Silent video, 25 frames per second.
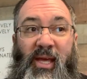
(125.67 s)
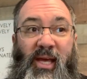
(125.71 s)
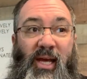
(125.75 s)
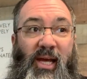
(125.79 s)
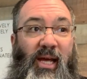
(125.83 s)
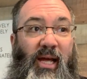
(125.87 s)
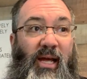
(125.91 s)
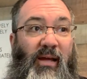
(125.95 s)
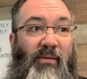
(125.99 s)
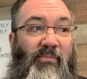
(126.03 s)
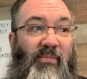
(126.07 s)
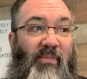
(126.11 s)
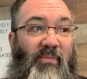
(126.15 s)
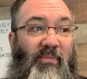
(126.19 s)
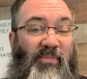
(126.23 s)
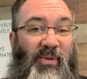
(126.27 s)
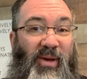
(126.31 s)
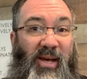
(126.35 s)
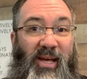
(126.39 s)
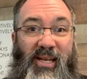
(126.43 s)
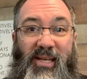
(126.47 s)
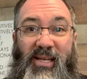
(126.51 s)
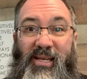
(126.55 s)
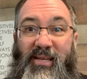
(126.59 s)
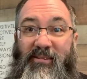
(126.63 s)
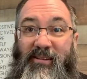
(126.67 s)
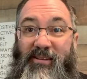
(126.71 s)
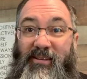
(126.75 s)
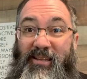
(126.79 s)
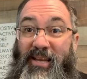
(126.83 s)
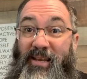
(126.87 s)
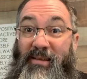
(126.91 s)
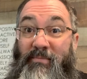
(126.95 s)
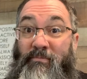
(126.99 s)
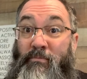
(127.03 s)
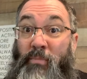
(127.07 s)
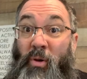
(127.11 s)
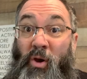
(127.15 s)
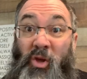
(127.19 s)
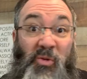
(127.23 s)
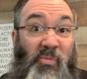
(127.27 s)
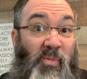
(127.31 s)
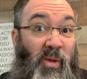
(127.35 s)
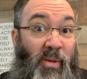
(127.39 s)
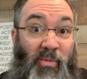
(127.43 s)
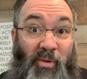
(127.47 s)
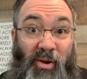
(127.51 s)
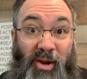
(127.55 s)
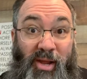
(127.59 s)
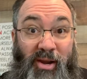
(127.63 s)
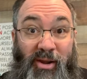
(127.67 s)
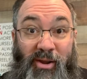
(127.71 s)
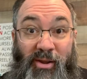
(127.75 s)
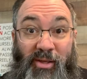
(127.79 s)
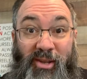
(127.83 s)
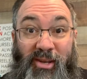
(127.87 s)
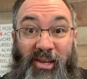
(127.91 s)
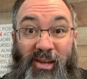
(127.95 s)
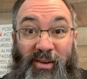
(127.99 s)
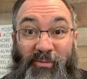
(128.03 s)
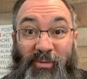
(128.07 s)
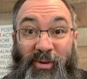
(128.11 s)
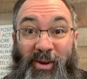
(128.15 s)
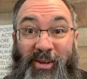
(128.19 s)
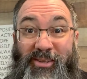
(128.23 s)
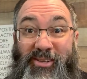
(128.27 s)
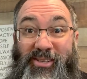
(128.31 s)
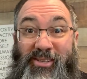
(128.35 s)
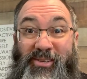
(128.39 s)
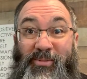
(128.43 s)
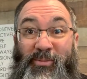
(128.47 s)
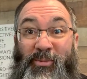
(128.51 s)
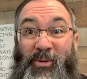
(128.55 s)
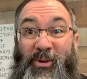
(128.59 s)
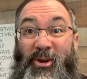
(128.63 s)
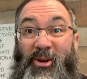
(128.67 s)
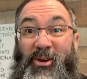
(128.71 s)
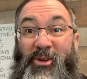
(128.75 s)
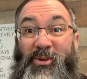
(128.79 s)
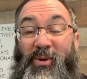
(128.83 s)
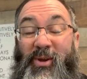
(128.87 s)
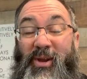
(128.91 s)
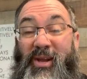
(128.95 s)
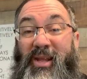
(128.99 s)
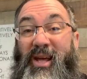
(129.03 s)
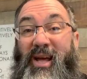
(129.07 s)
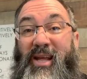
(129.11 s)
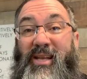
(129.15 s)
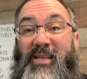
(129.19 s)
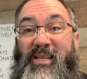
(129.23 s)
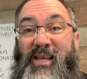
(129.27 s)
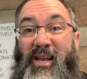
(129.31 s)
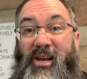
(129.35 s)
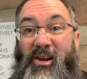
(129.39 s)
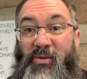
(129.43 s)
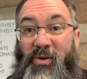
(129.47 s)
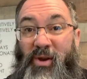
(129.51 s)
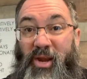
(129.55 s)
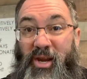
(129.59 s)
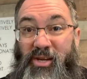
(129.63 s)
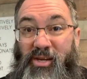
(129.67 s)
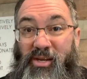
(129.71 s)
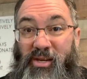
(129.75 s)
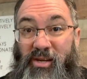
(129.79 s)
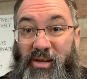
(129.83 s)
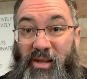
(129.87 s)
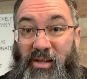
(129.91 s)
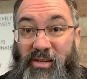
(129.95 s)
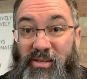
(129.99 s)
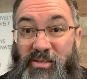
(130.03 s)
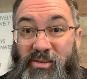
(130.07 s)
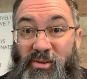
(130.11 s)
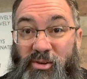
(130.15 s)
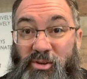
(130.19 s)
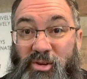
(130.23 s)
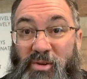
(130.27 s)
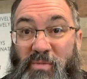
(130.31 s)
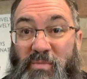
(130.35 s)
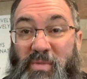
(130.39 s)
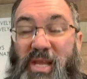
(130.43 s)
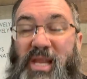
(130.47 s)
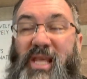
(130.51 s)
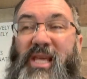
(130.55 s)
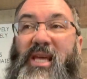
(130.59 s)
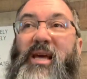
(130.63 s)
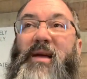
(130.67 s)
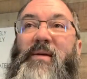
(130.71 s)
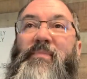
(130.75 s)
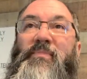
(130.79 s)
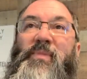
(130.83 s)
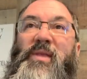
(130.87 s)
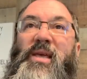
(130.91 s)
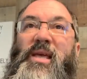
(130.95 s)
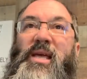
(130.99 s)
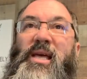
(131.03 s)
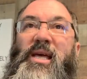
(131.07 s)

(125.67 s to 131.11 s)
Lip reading: but most people aren't gonna know the difference when you're doing content creation on social media.